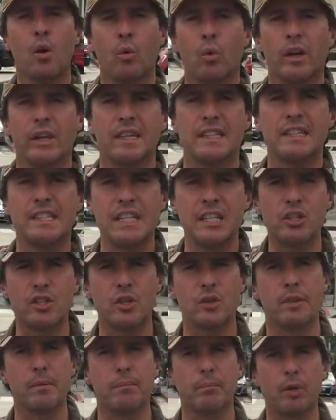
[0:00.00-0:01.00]
I'm gonna teach
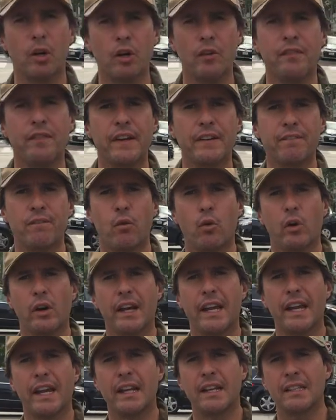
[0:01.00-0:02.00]
you the perfect
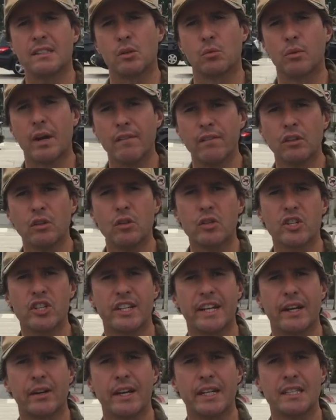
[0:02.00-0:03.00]
forehand. It's a
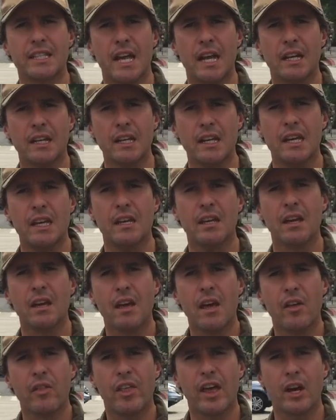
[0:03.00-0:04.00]
revolutionary technique
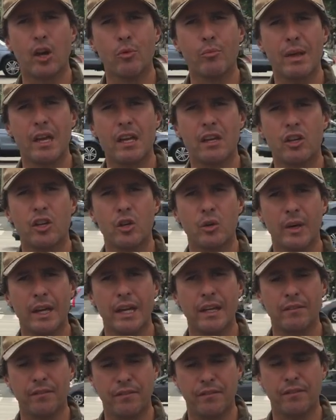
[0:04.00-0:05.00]
that'll make you
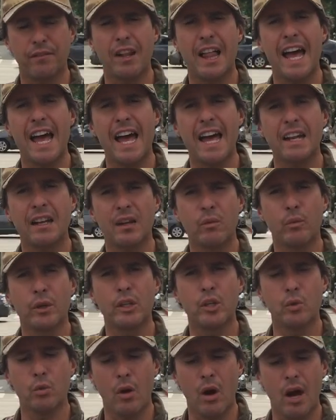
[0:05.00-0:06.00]
hit flat
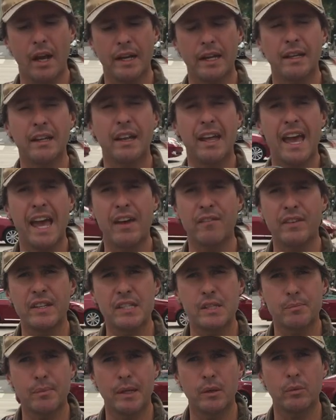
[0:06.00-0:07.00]
when you want it, heavy
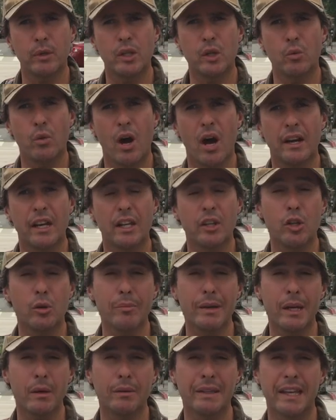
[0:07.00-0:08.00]
spin when you want it. You'll
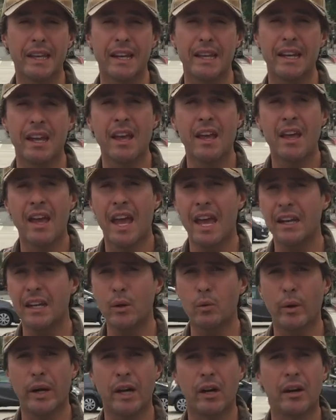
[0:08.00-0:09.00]
be able to hit
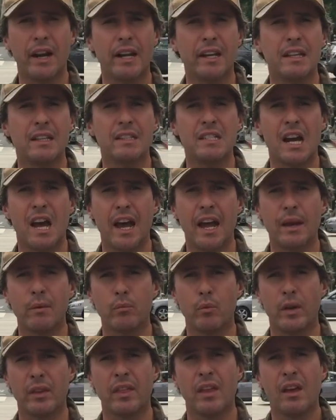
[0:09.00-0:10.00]
anywhere,
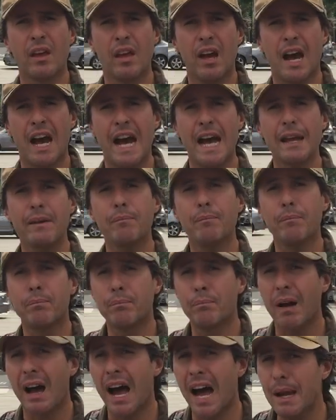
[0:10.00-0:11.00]
anytime with high,
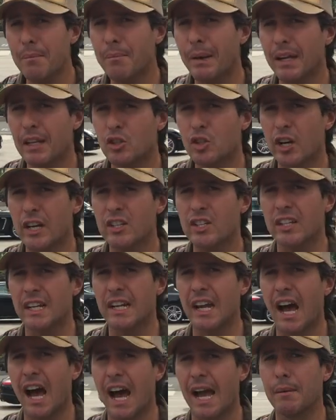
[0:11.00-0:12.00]
high penetration
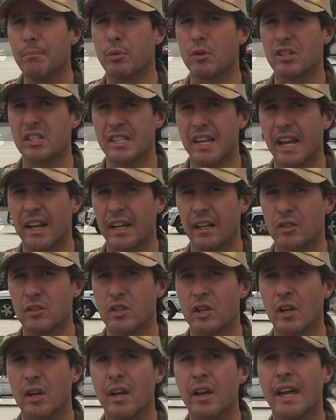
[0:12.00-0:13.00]
and high percentage.
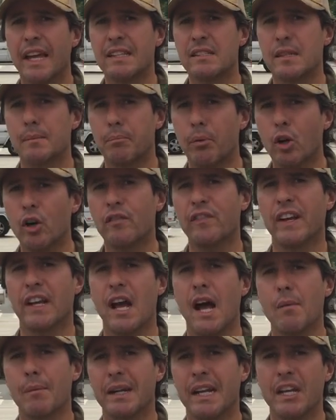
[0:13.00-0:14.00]
It's the perfect
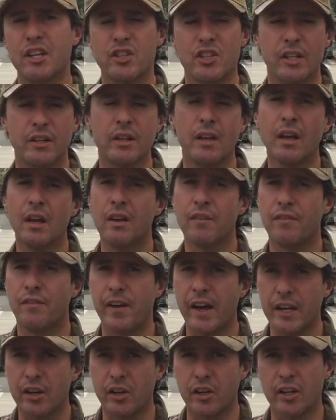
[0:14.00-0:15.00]
combination.
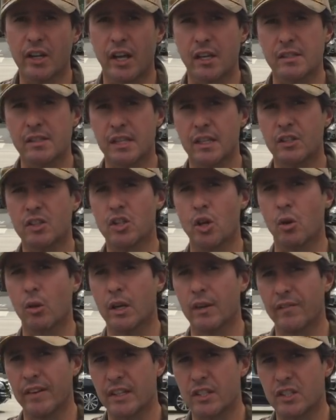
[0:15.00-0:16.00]
Federer does it,
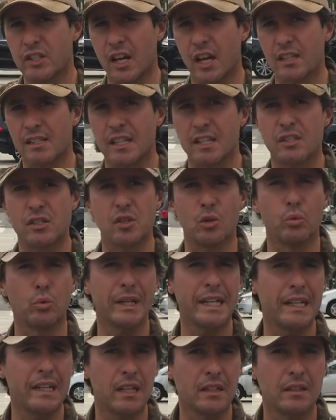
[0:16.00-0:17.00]
Djokovic does it,
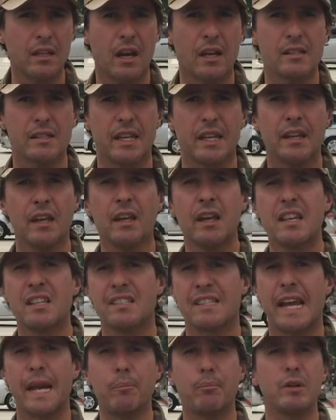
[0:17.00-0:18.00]
Serena does it,
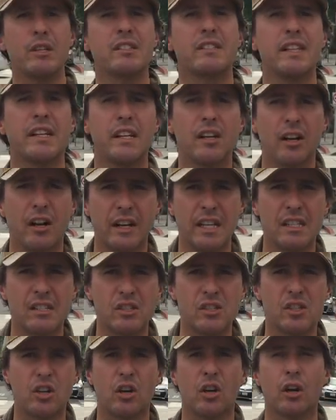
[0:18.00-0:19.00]
Sampras did it on his
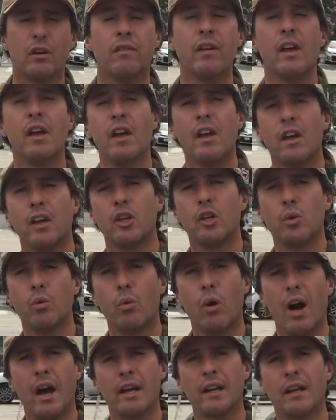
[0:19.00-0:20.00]
serve. You
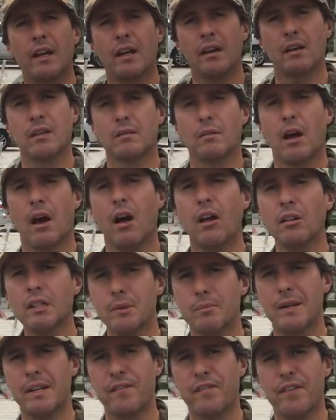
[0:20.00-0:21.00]
want
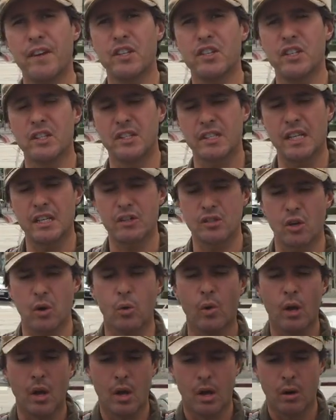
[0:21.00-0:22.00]
ultimate efficiency.
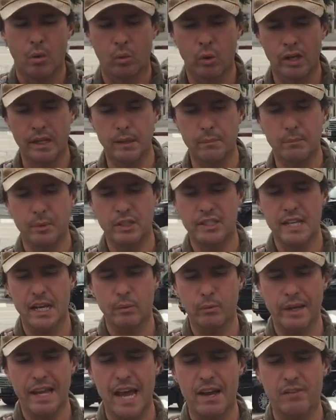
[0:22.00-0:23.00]
So we're gonna
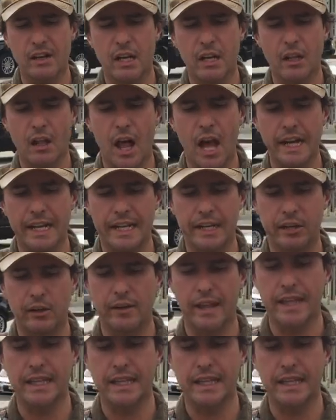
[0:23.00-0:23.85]
pretend we have a clock here